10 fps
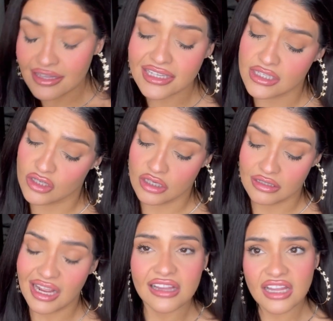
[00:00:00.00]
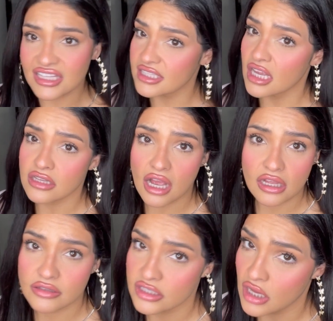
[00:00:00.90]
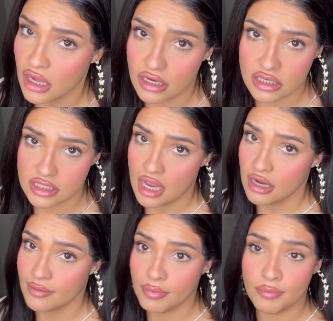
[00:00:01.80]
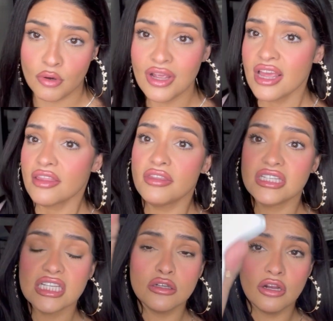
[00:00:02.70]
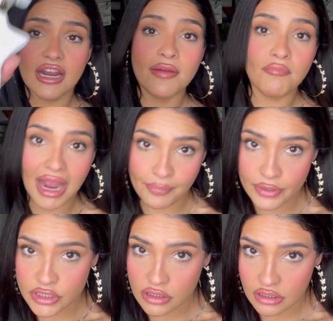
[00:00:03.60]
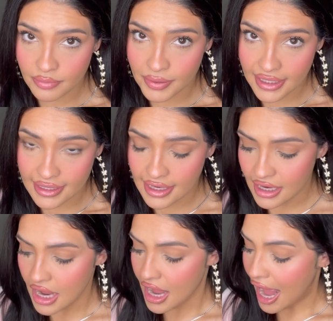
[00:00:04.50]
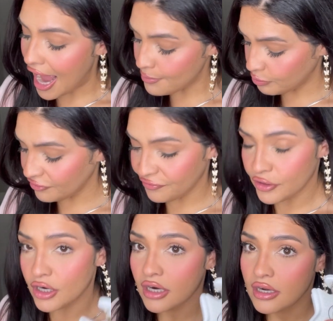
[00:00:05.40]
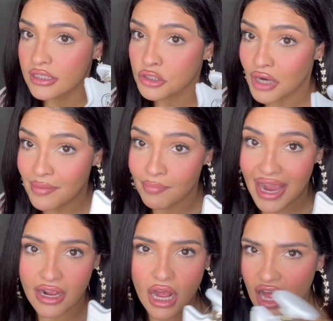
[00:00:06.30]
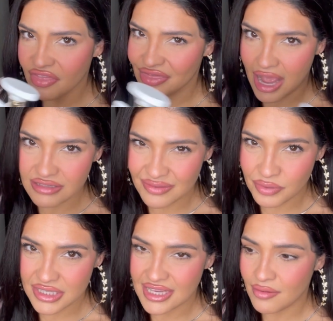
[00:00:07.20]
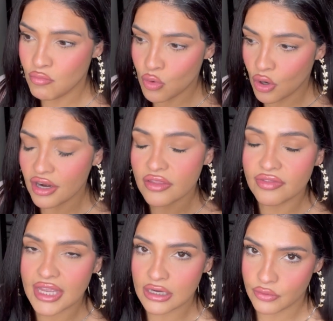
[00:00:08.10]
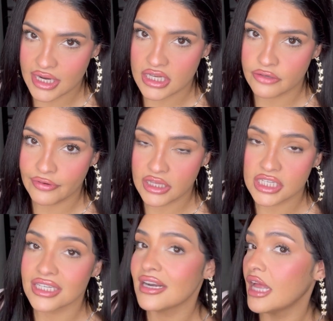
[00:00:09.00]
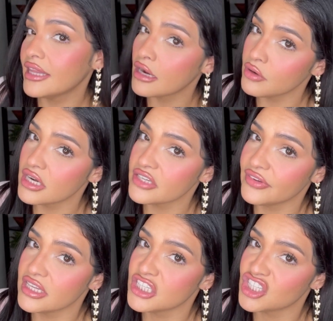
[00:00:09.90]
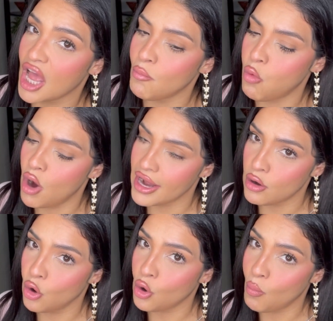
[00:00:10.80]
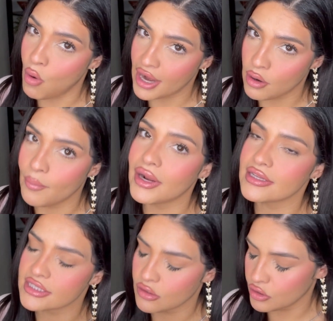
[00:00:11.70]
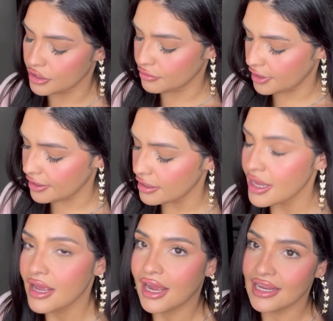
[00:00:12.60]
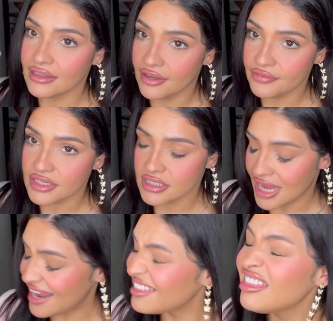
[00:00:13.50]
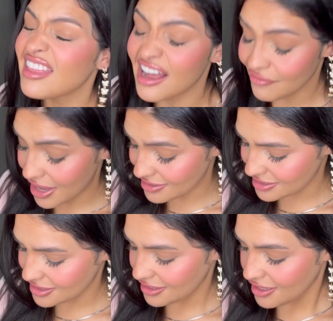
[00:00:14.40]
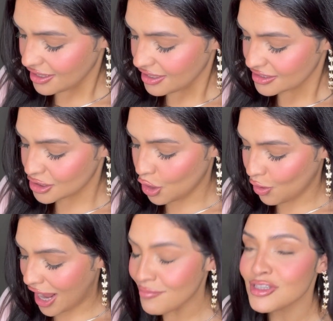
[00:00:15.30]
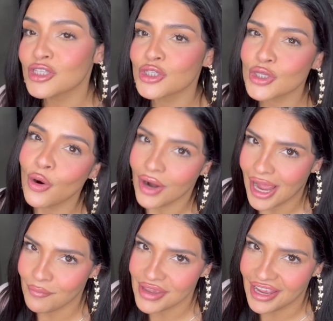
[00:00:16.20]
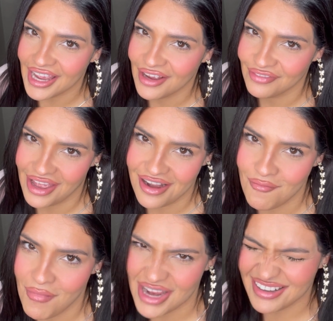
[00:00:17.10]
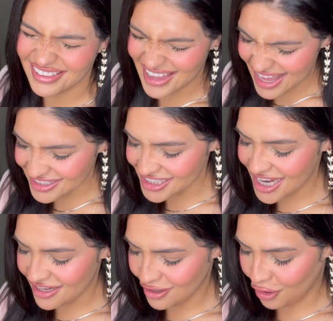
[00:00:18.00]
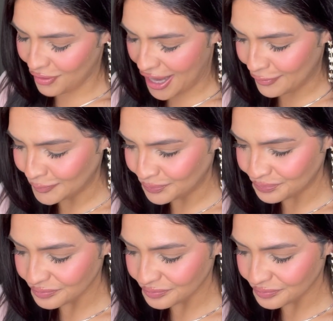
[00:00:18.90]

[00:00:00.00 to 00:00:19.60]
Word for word: This is good. Uh, that, that's, all, that's all I gotta say, honey boo boo. This is good. In my personal opinion, I prefer Tribeca a thousand percent more than Greenwich Village. Not that Greenwich Village is not bueno, no bueno, but it's still good, okay? I love this. I love it. So I'm so happy I have that in my collection. All right.